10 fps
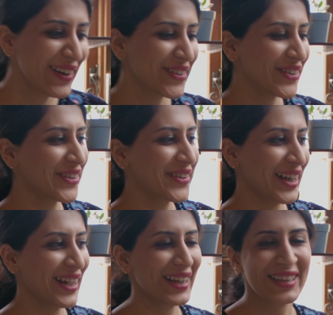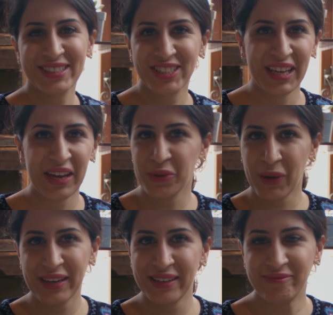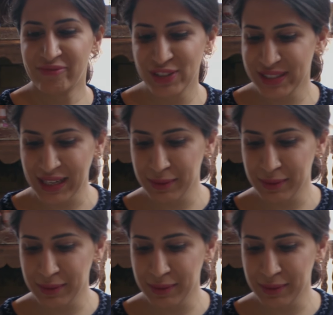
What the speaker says: or a KitchenAid or any freestanding